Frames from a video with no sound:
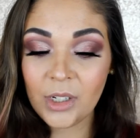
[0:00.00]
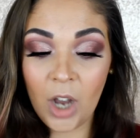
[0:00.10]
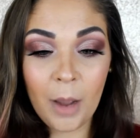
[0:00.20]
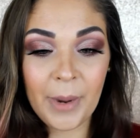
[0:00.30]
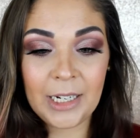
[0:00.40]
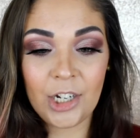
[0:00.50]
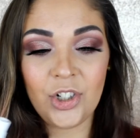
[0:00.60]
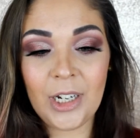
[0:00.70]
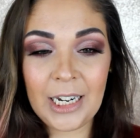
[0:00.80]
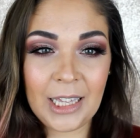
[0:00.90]
caught my
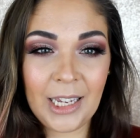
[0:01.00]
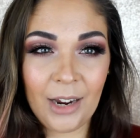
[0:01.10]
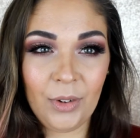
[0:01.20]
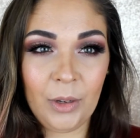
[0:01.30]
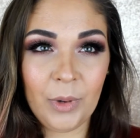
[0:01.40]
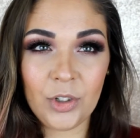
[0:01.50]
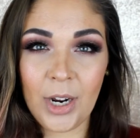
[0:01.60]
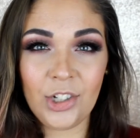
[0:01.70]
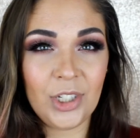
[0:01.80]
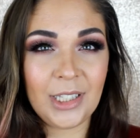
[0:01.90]
attention. Anything I really want to
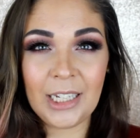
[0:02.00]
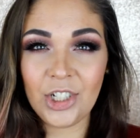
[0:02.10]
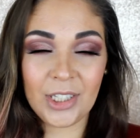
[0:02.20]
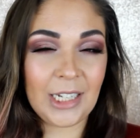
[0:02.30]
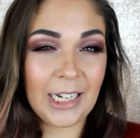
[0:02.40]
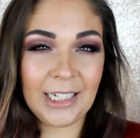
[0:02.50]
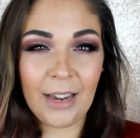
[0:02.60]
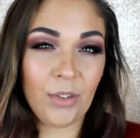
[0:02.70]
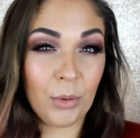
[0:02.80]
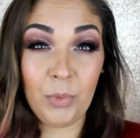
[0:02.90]
try, just it just I
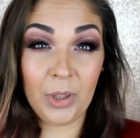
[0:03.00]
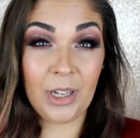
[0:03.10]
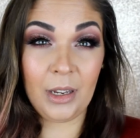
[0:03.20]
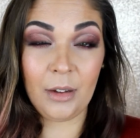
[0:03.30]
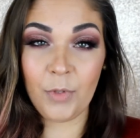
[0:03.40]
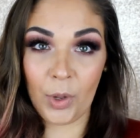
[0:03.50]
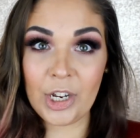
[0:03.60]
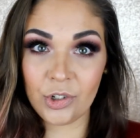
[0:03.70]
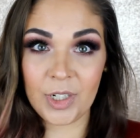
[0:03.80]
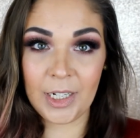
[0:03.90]
never really felt
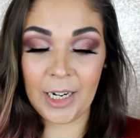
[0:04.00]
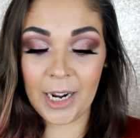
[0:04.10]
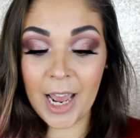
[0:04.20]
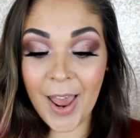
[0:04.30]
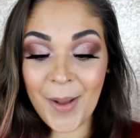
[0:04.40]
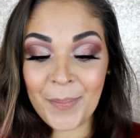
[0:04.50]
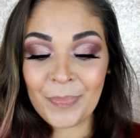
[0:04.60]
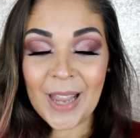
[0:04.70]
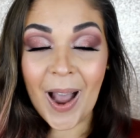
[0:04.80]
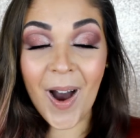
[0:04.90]
interested in it.
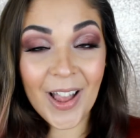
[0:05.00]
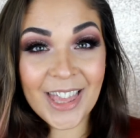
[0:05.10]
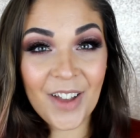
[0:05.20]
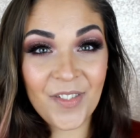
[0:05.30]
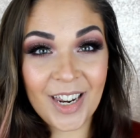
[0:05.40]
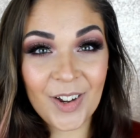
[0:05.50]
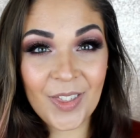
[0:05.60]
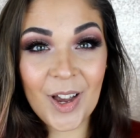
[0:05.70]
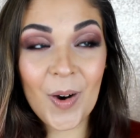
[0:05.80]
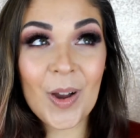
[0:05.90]
On that
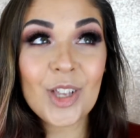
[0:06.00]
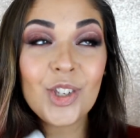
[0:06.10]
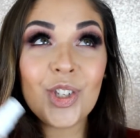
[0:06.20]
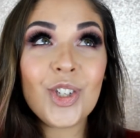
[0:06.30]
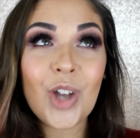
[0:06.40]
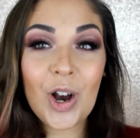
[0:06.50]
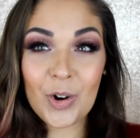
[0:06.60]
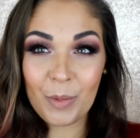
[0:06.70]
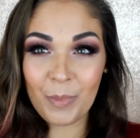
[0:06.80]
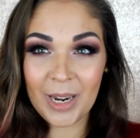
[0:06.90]
video though,
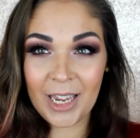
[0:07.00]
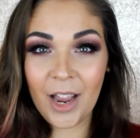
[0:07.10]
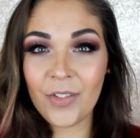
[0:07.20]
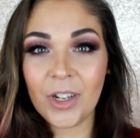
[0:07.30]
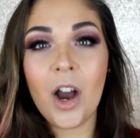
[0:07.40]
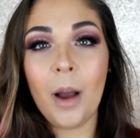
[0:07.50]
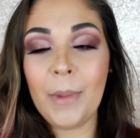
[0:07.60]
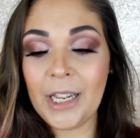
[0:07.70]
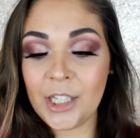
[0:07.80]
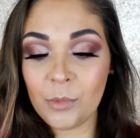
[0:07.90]
so many of the
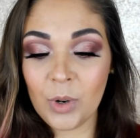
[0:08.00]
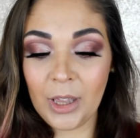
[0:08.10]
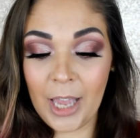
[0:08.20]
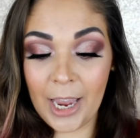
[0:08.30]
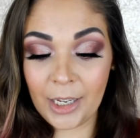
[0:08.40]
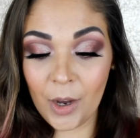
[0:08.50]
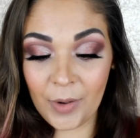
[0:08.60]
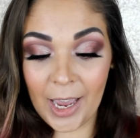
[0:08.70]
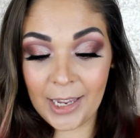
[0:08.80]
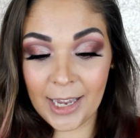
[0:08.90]
comments were like,
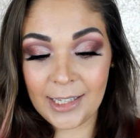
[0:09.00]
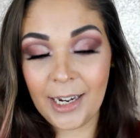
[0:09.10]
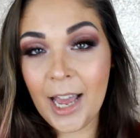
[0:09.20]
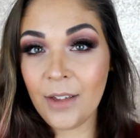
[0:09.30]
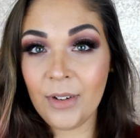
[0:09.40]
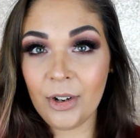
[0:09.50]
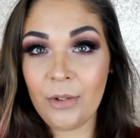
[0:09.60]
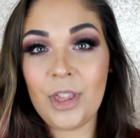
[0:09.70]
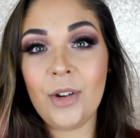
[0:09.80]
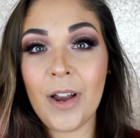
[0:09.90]
okay, yes, I kind of agree
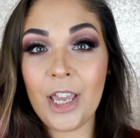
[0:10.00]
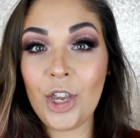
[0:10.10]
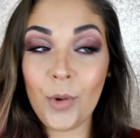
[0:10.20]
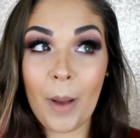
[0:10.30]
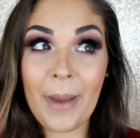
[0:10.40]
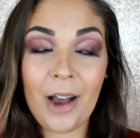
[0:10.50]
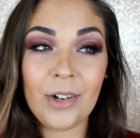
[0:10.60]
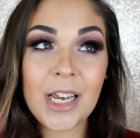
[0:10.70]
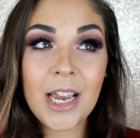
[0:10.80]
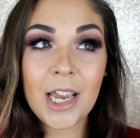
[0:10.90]
with you about, you about